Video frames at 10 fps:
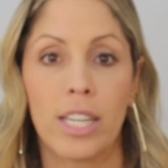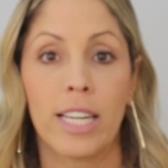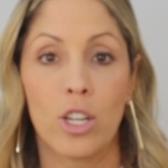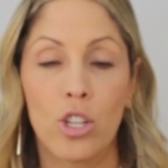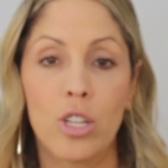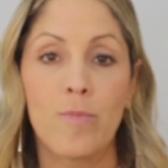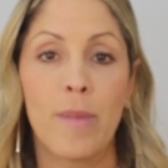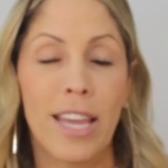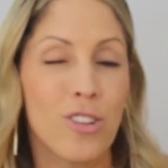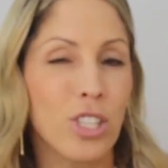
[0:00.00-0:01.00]
and another
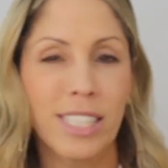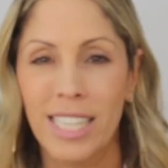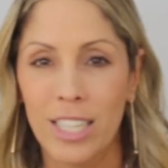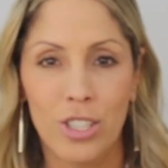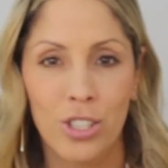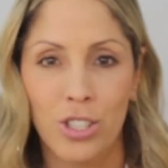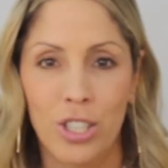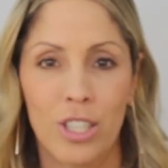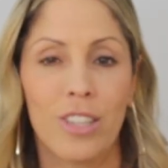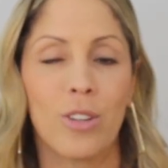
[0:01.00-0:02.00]
major skin
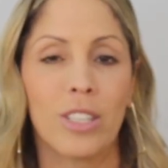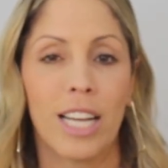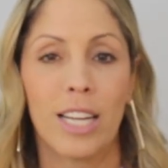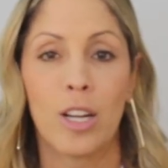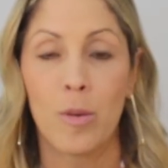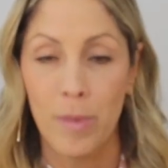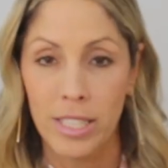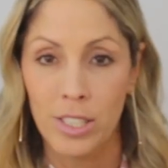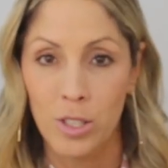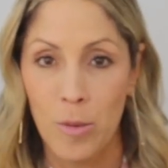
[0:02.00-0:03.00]
concern that our
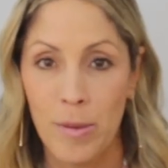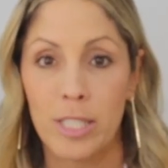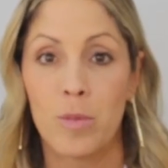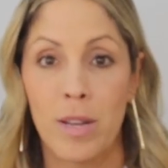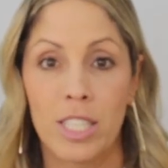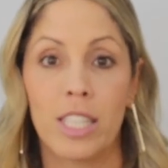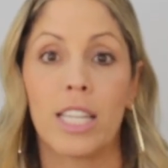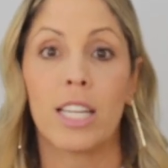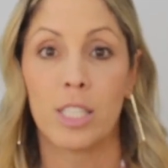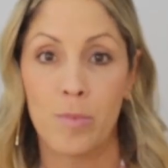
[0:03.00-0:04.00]
patients come in,
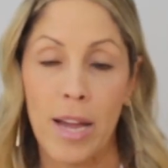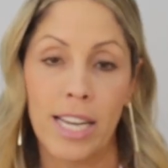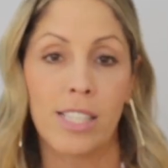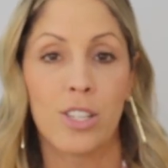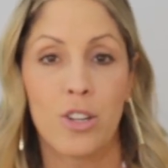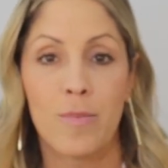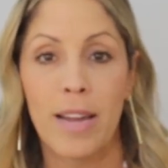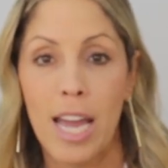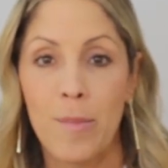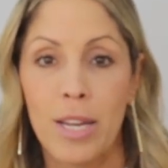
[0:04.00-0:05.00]
especially Hispanics here in
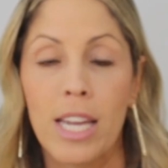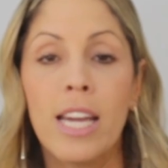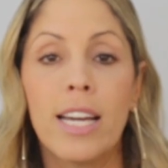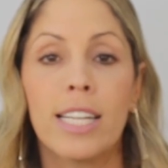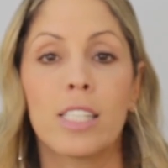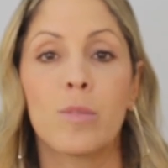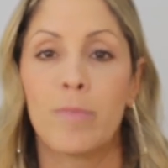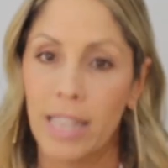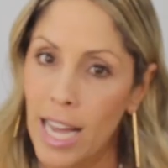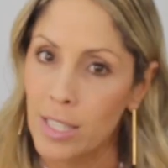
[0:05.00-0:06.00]
Miami, is
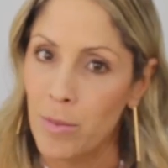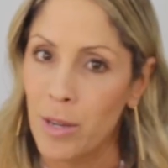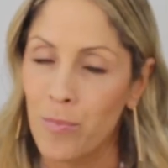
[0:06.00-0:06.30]
melasma.